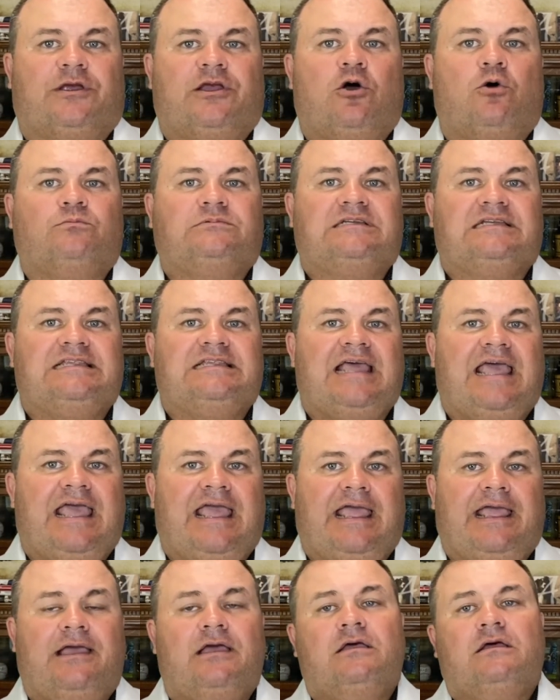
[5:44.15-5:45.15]
home
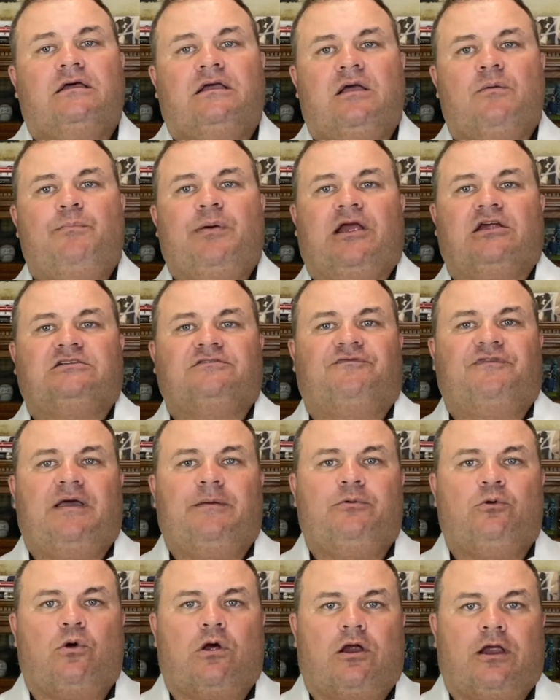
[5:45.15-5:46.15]
today compared to
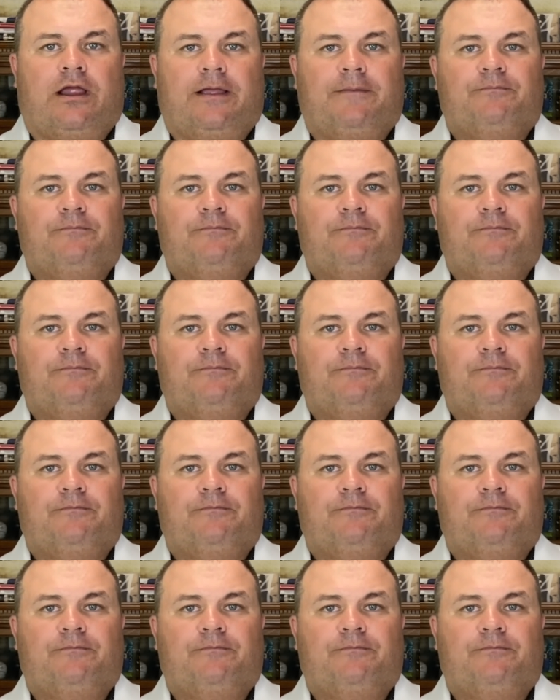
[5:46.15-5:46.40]
February.